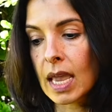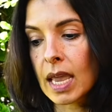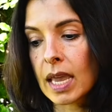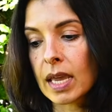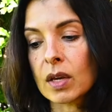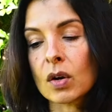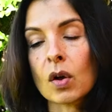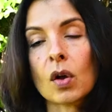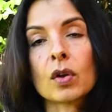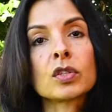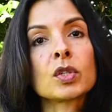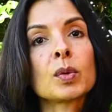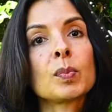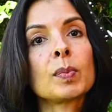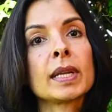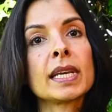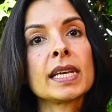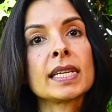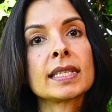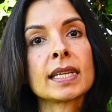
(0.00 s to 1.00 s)
It also
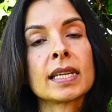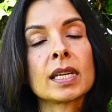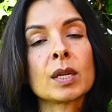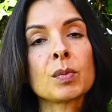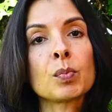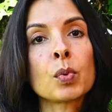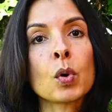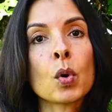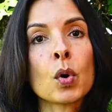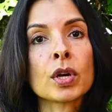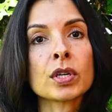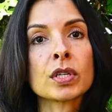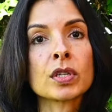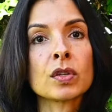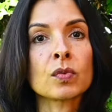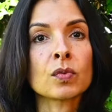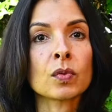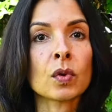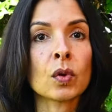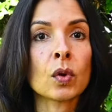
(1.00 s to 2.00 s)
plays an
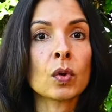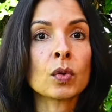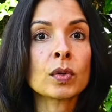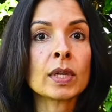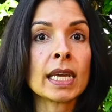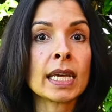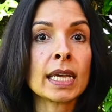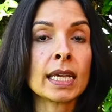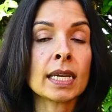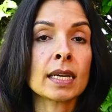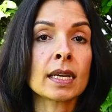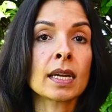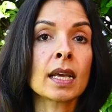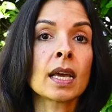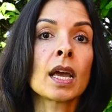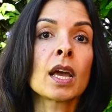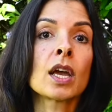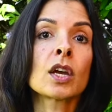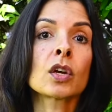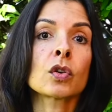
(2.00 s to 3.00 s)
important role in
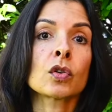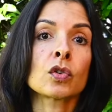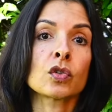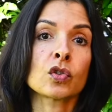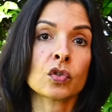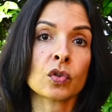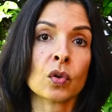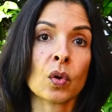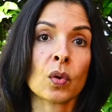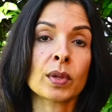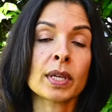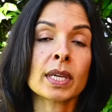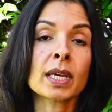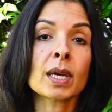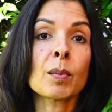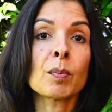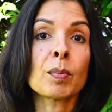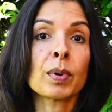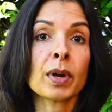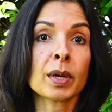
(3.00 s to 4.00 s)
controlling
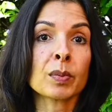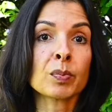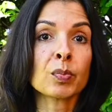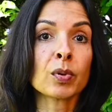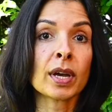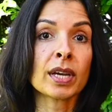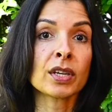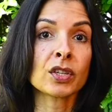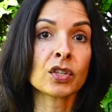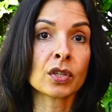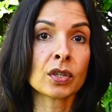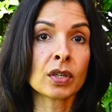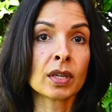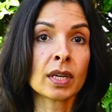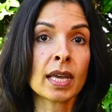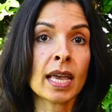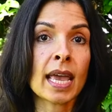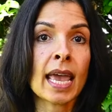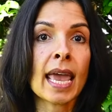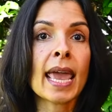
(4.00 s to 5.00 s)
blood pressure
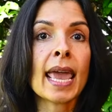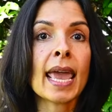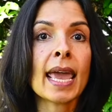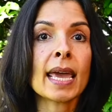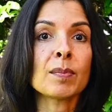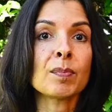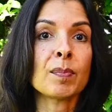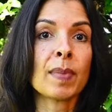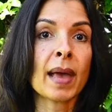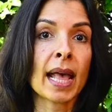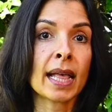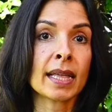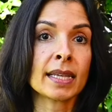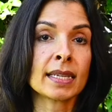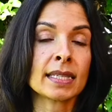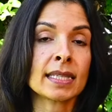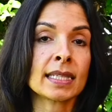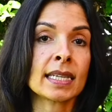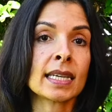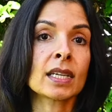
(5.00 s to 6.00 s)
and
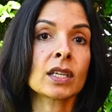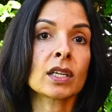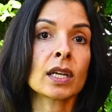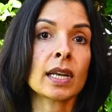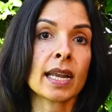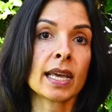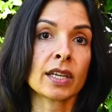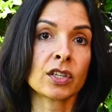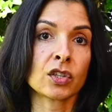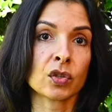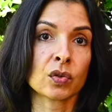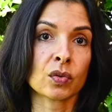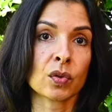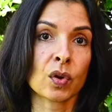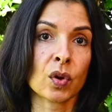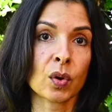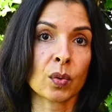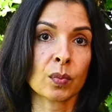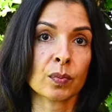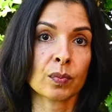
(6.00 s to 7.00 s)
balancing
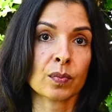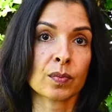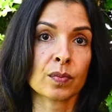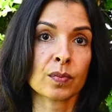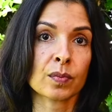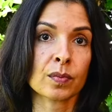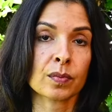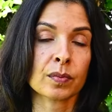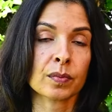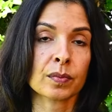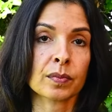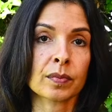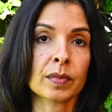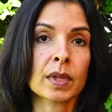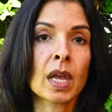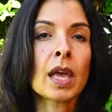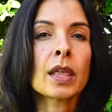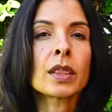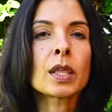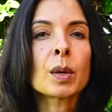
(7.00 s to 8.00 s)
cholesterol.
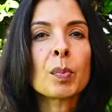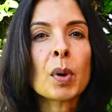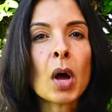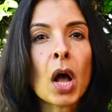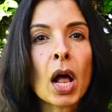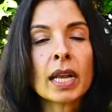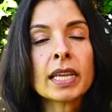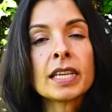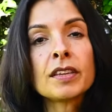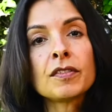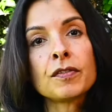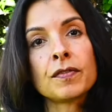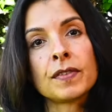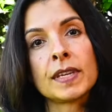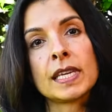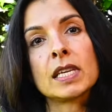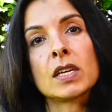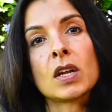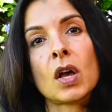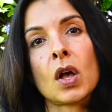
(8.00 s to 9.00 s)
The
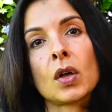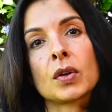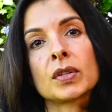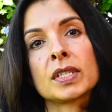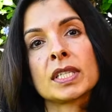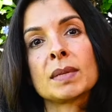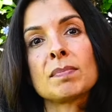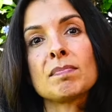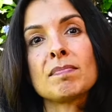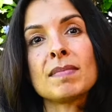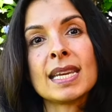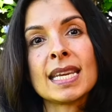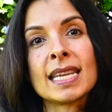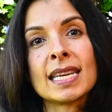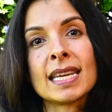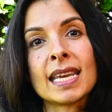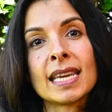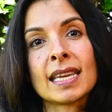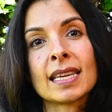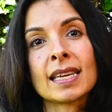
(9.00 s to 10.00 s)
polyphenols,
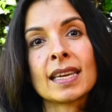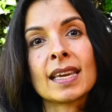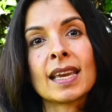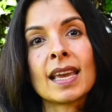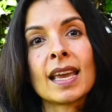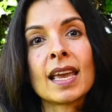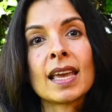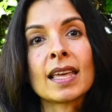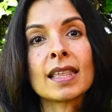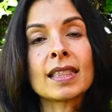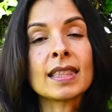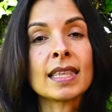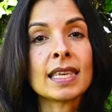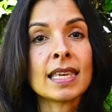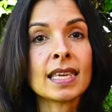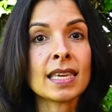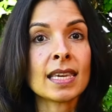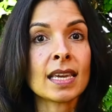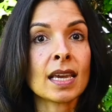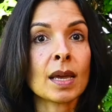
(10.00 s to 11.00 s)
meaning
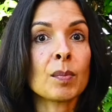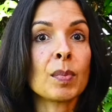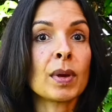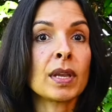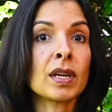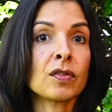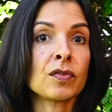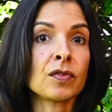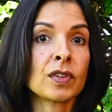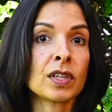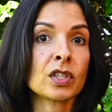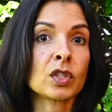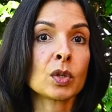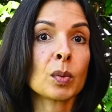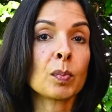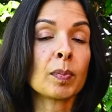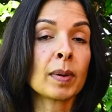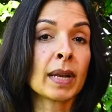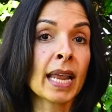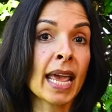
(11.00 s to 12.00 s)
the beneficial
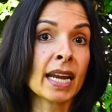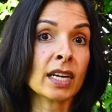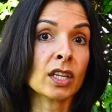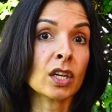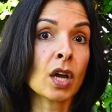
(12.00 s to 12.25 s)
plant